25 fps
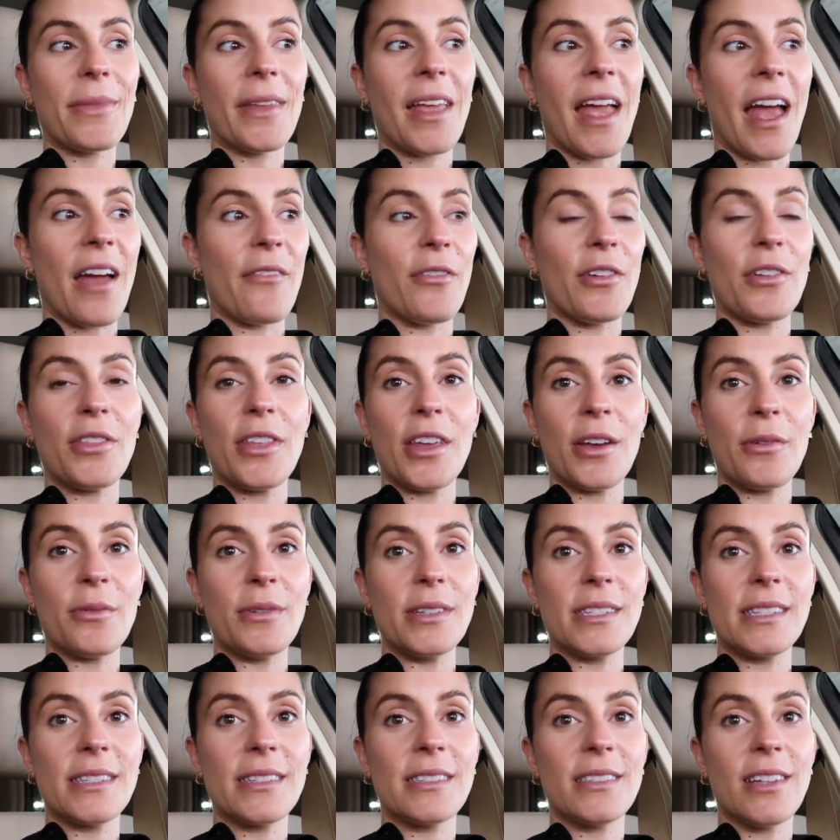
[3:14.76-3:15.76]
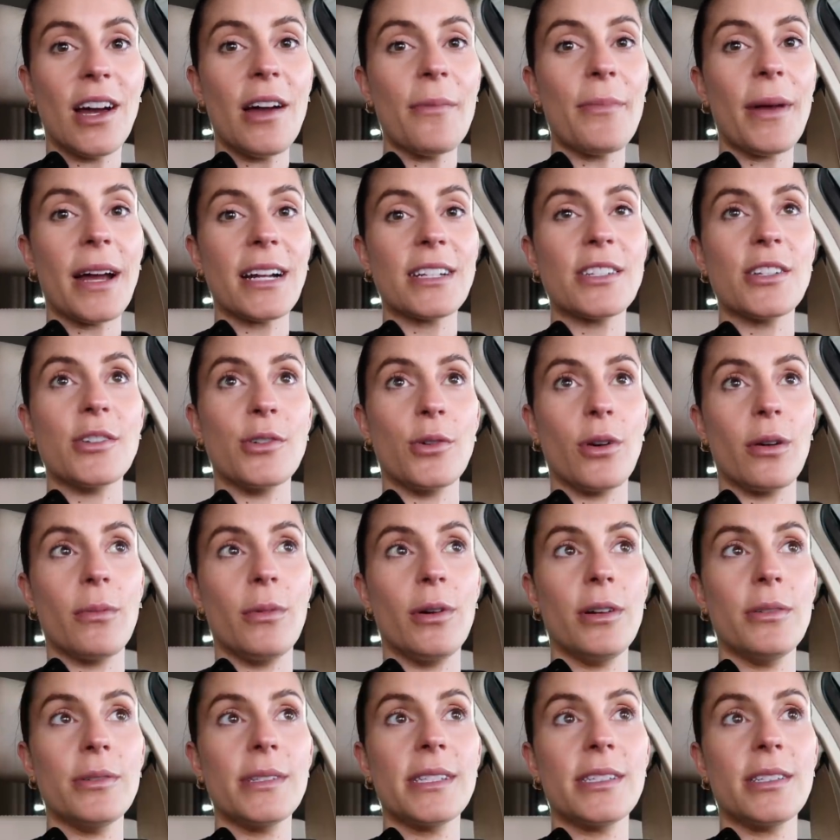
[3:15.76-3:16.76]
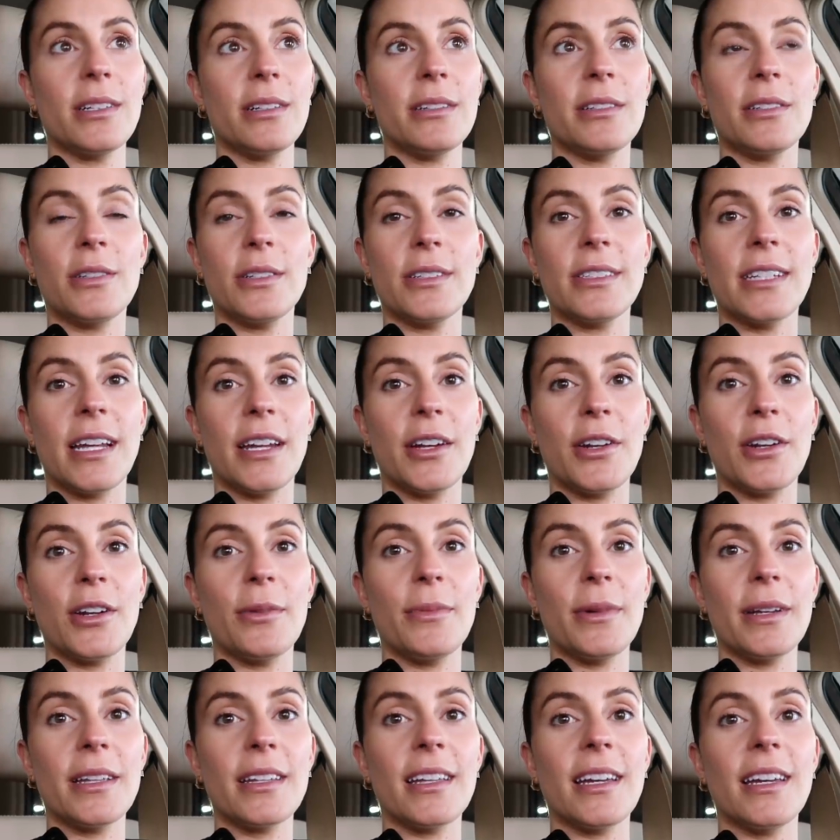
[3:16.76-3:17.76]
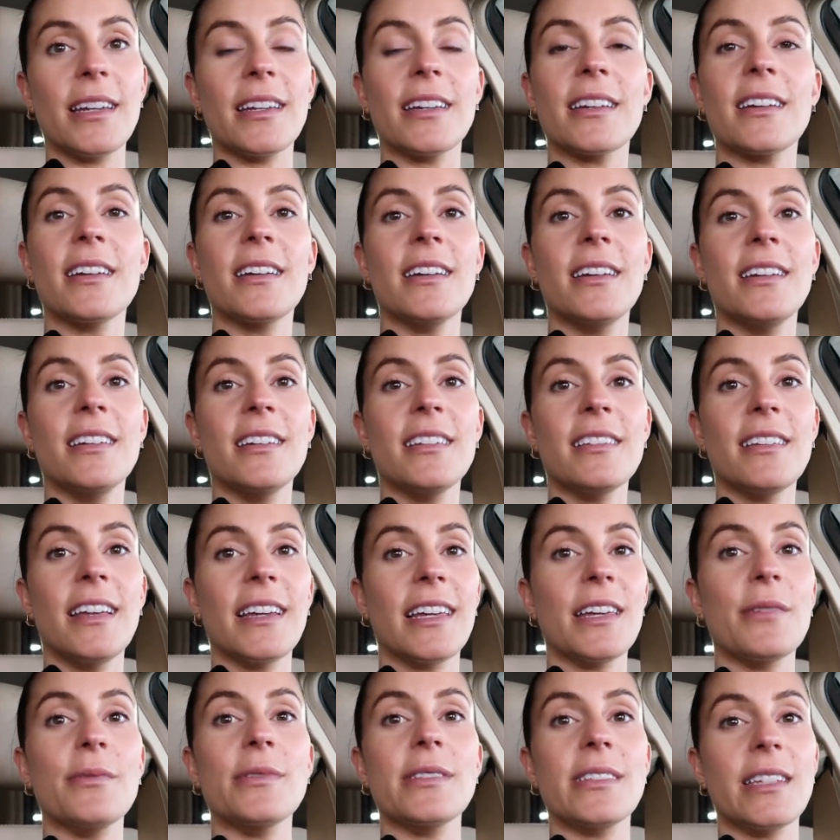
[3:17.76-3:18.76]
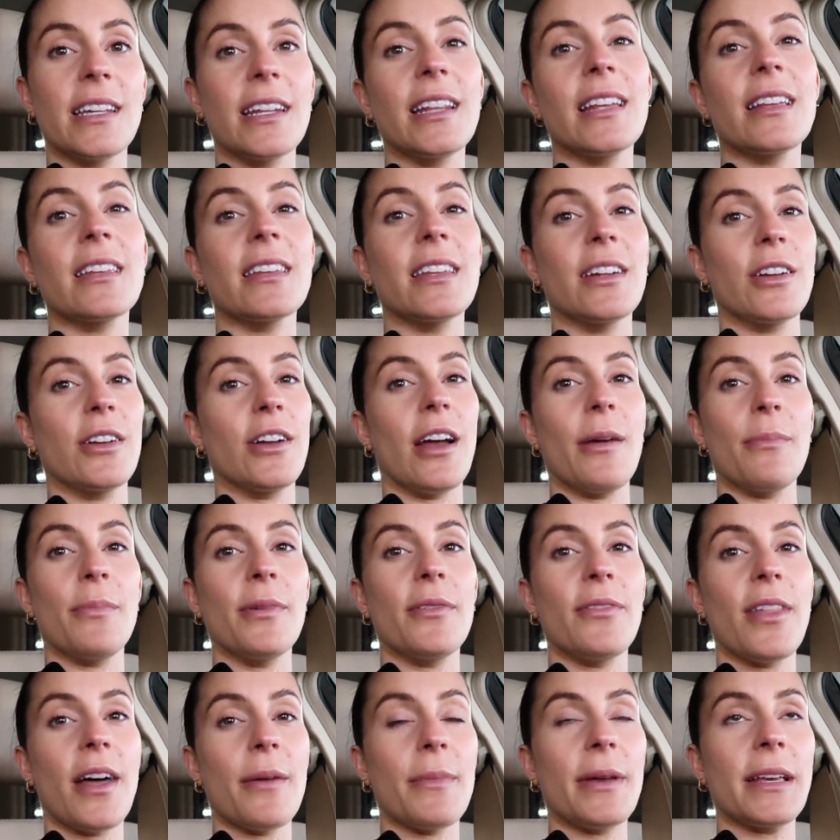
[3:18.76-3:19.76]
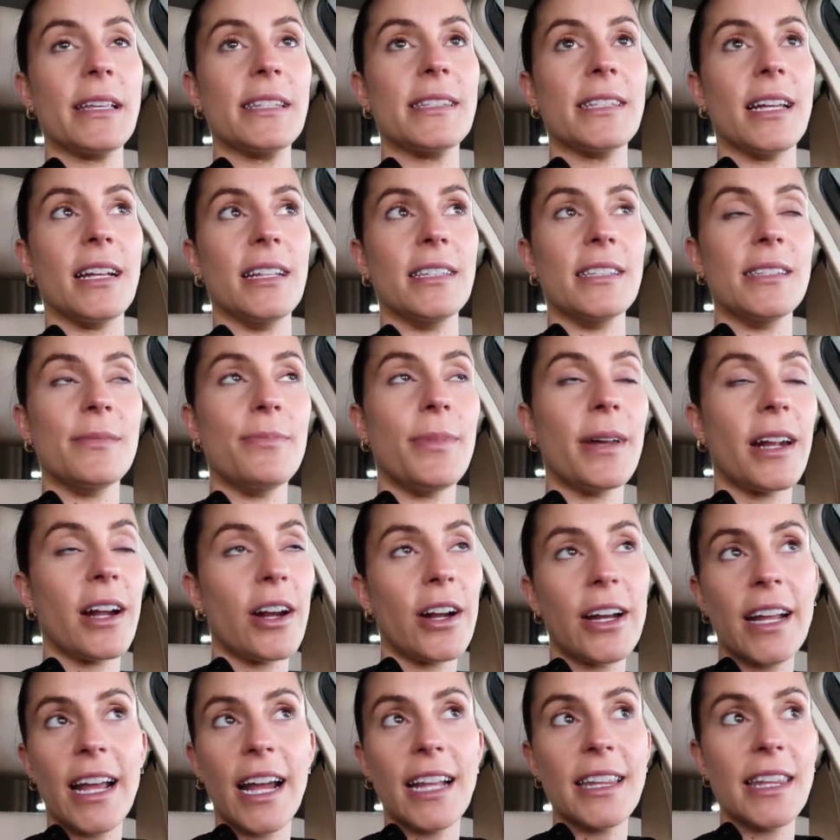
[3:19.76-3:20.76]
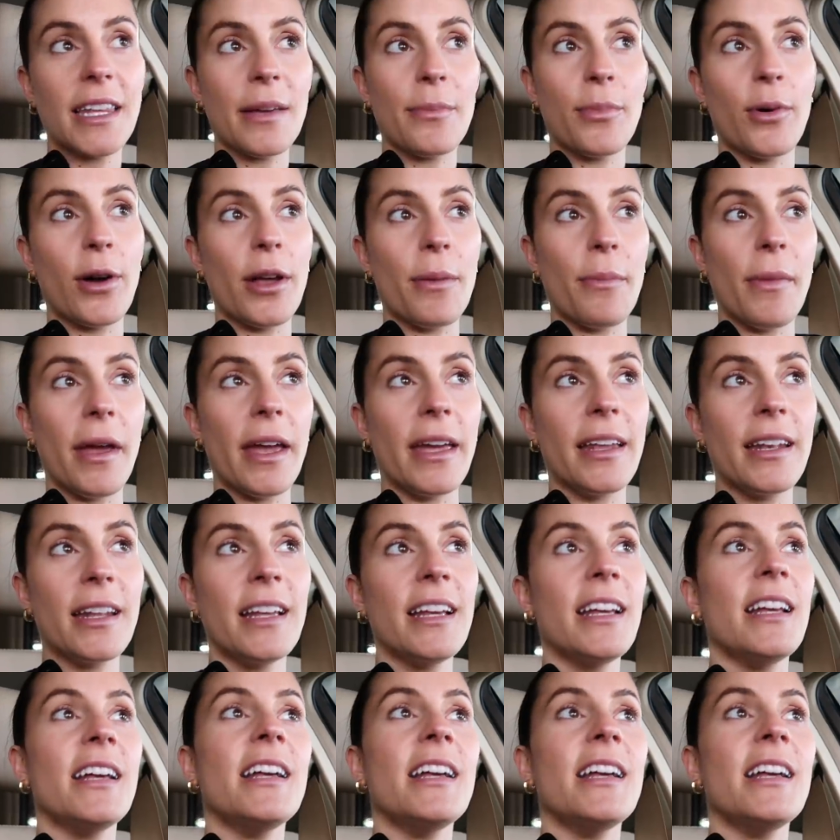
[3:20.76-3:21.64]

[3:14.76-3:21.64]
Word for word: everything was not back to normal. It was still a little tender, but like, like it was getting cleared up if that makes sense. But I already had the appointment.